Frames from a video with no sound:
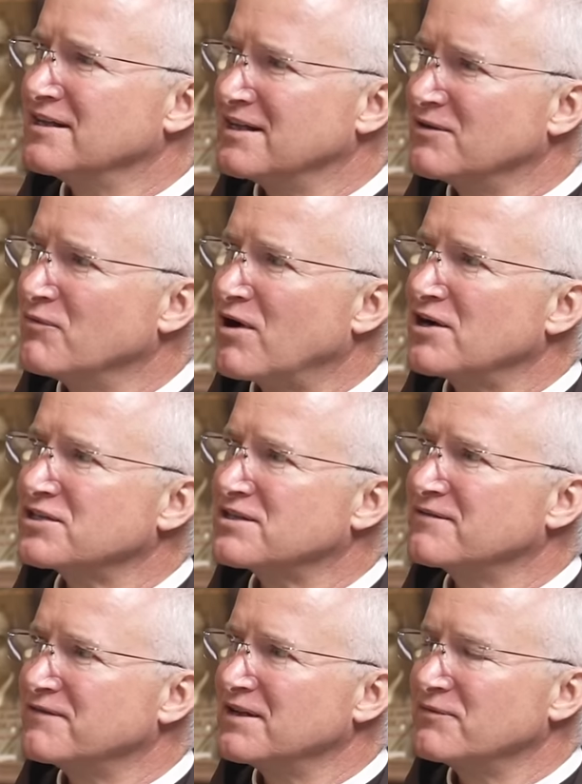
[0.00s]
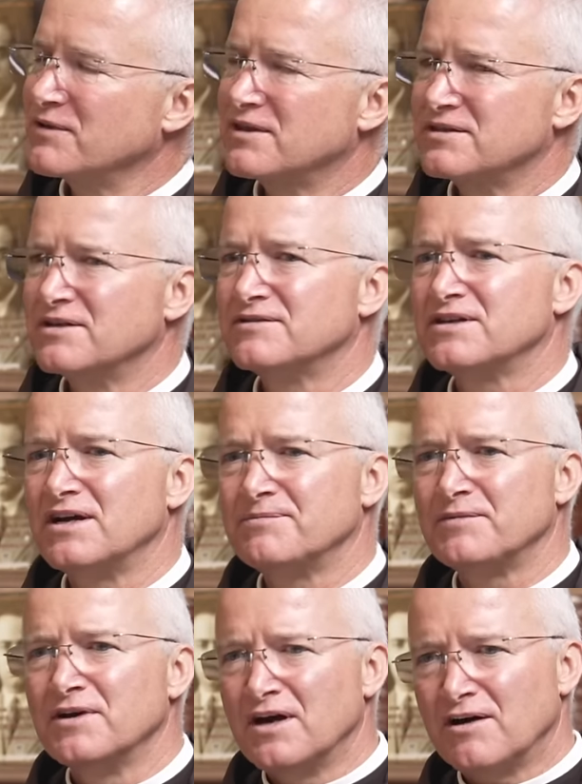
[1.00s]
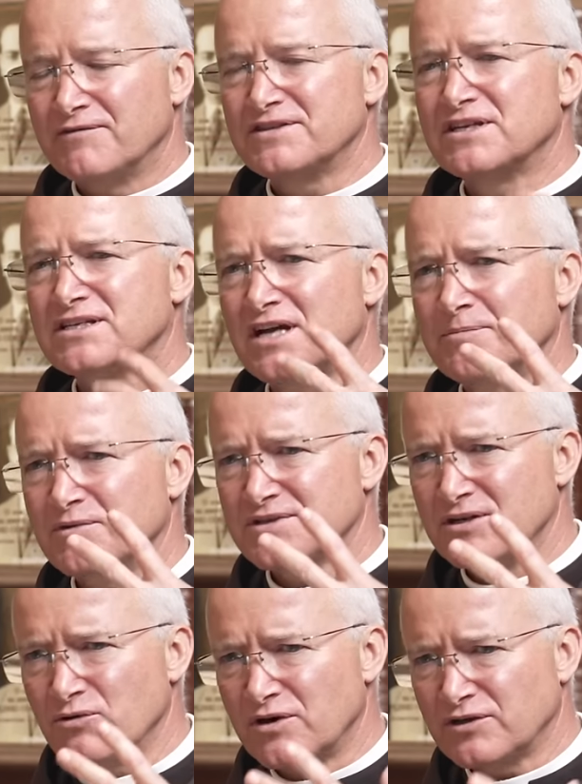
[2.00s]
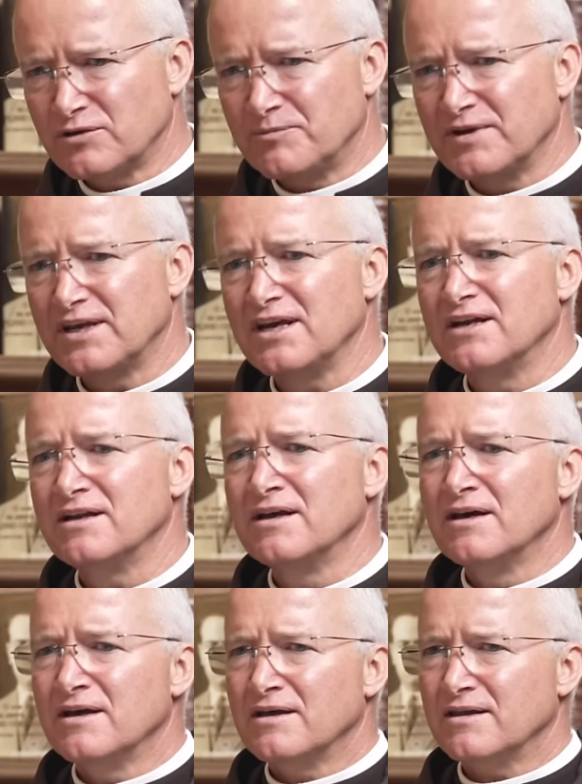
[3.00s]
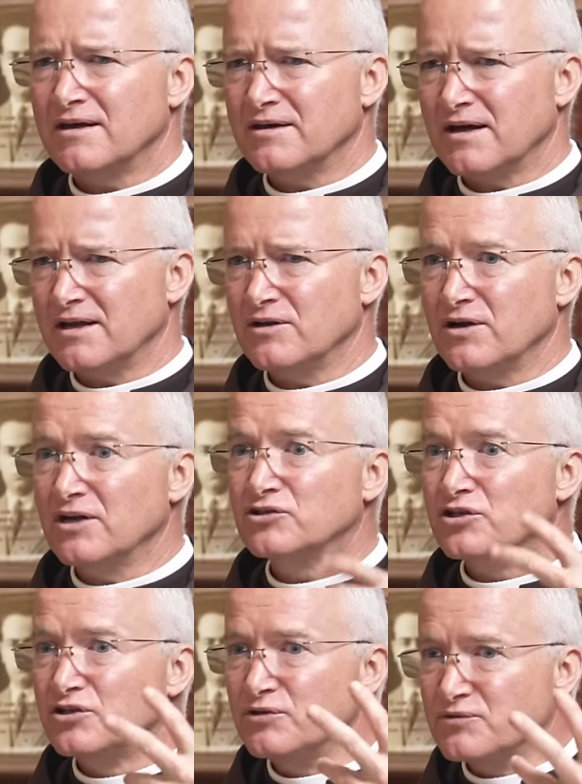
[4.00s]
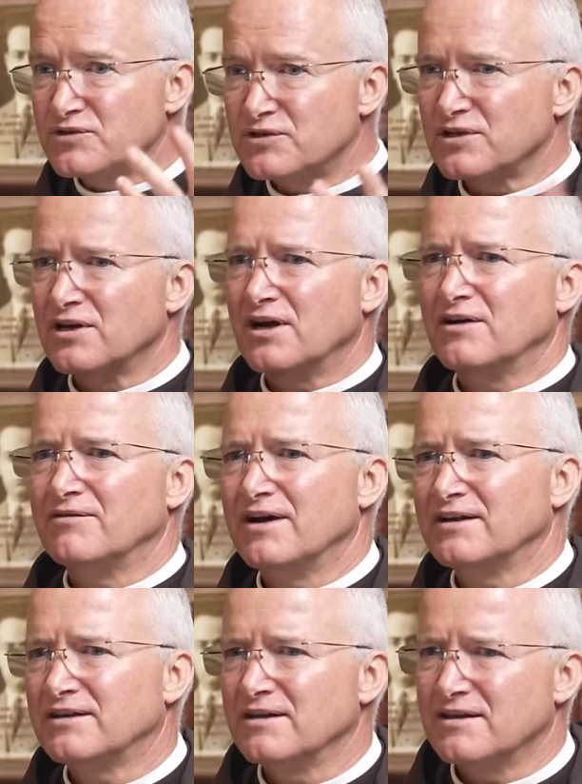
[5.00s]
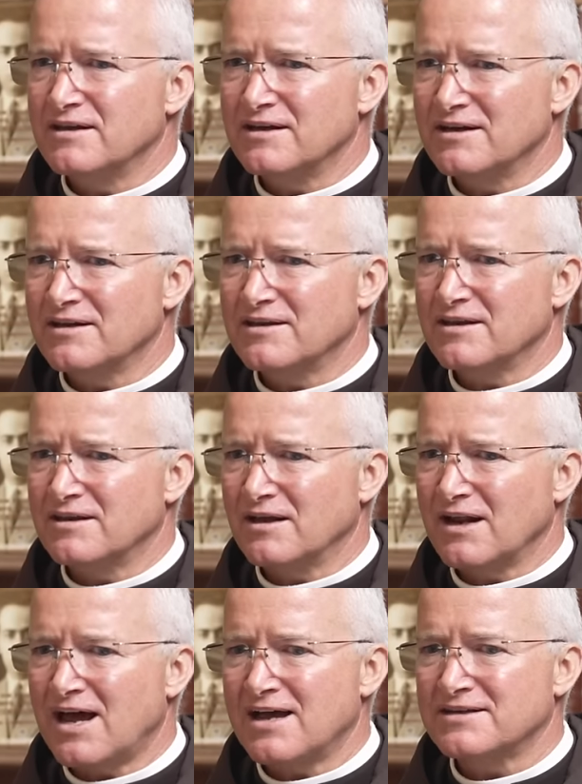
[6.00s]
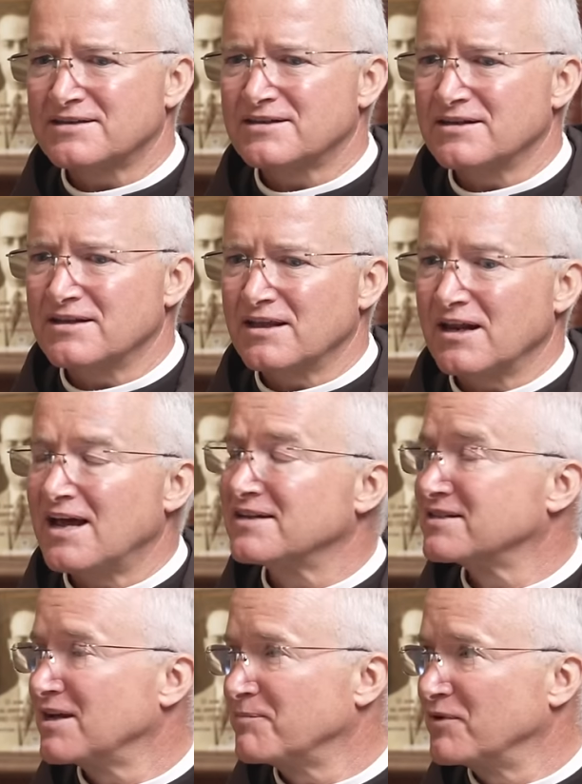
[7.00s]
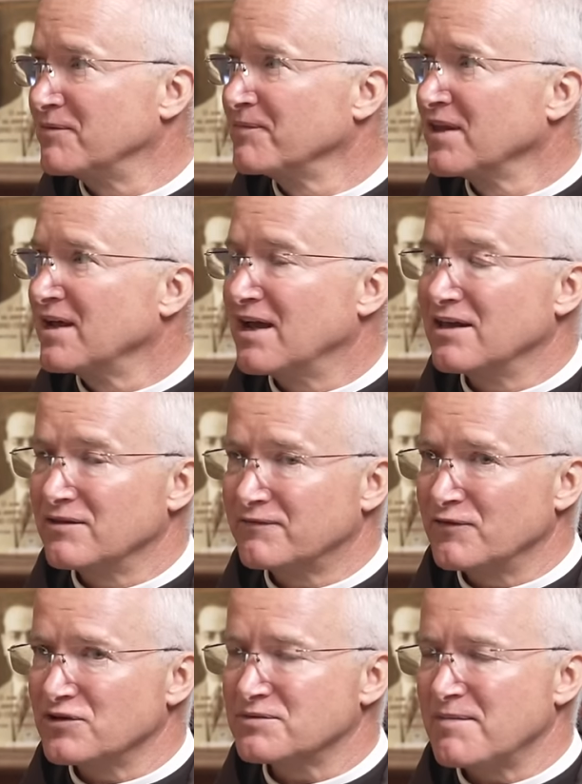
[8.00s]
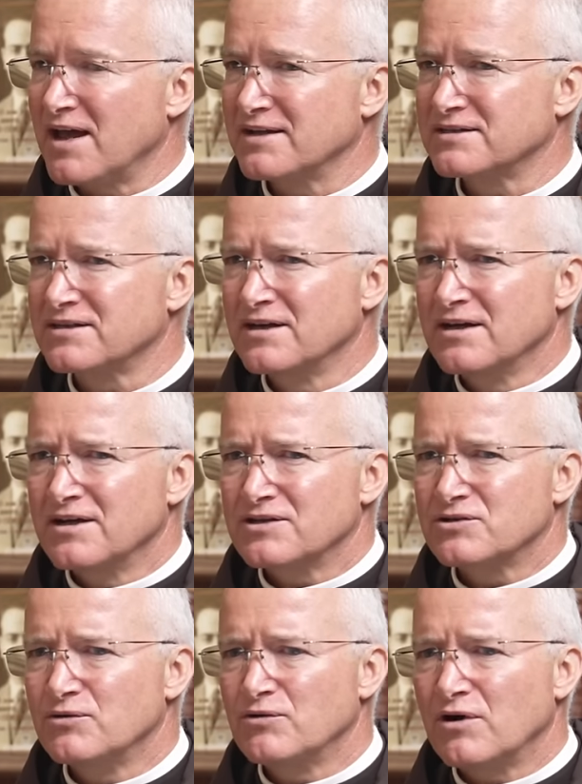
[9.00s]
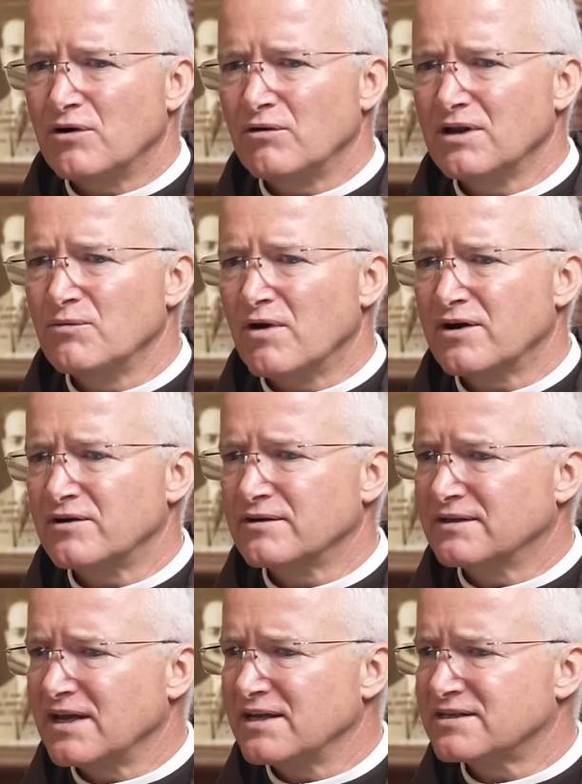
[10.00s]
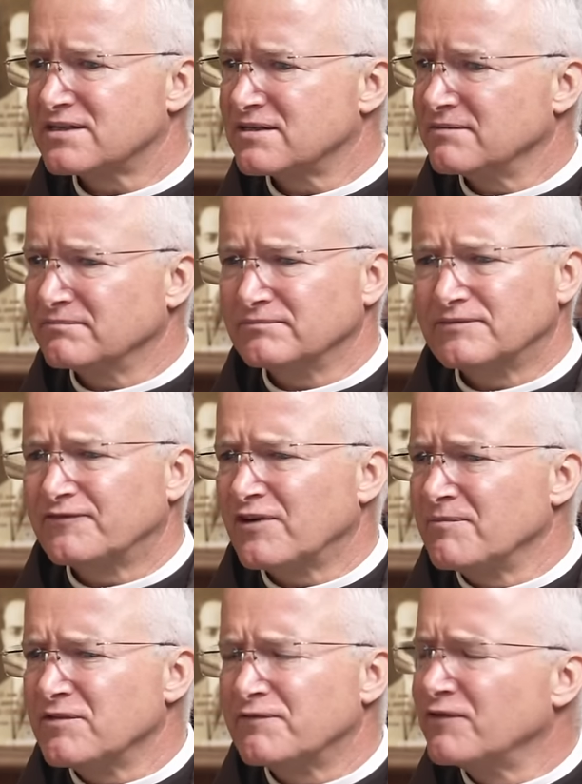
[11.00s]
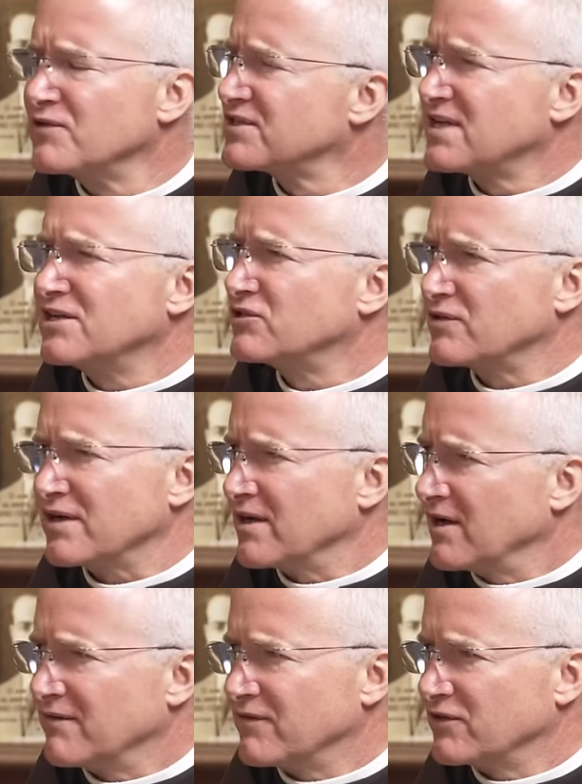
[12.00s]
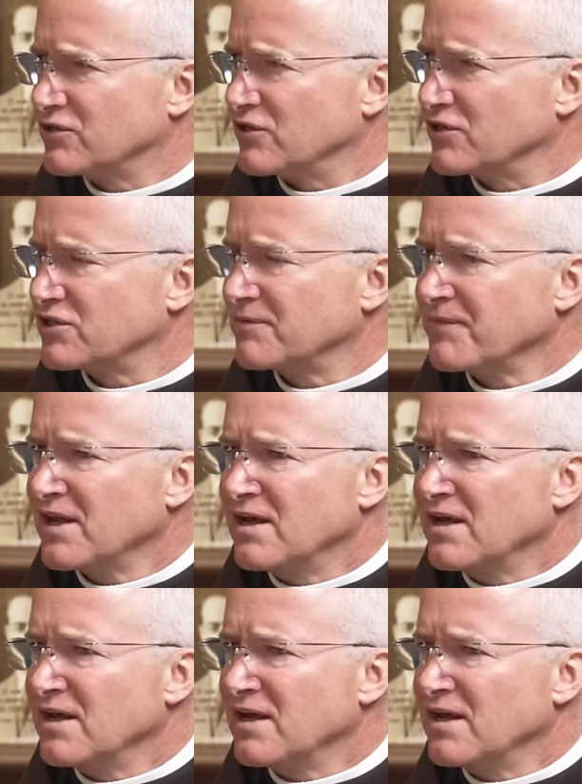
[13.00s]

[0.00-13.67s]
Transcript: he did wash the feet with his disciples in order to begin and introduce, all right, the Last Supper and the First Mass. So holy water dates from the first century of the Church.